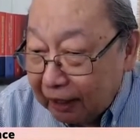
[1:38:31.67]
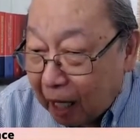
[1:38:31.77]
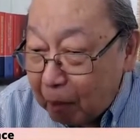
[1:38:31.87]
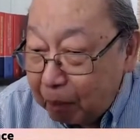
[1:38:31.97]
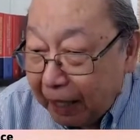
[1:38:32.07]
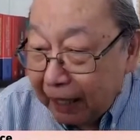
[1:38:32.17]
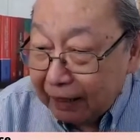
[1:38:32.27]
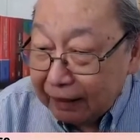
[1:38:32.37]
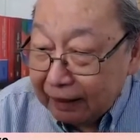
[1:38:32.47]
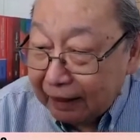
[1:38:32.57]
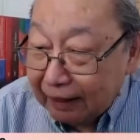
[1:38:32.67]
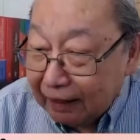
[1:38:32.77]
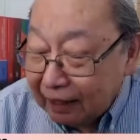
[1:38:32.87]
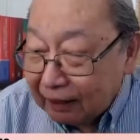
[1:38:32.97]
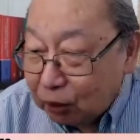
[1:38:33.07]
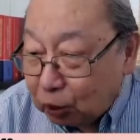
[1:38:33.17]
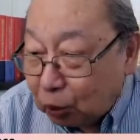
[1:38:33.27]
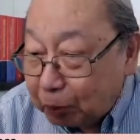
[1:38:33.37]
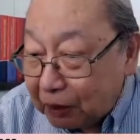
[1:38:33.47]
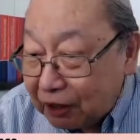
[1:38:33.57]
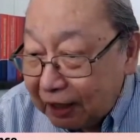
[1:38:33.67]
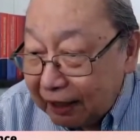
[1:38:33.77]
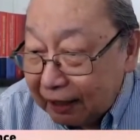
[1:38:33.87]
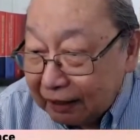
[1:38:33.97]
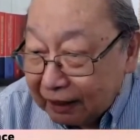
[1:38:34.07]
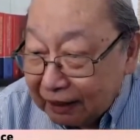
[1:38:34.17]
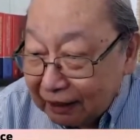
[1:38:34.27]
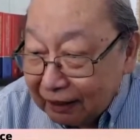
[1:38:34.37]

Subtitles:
campaign took precedence.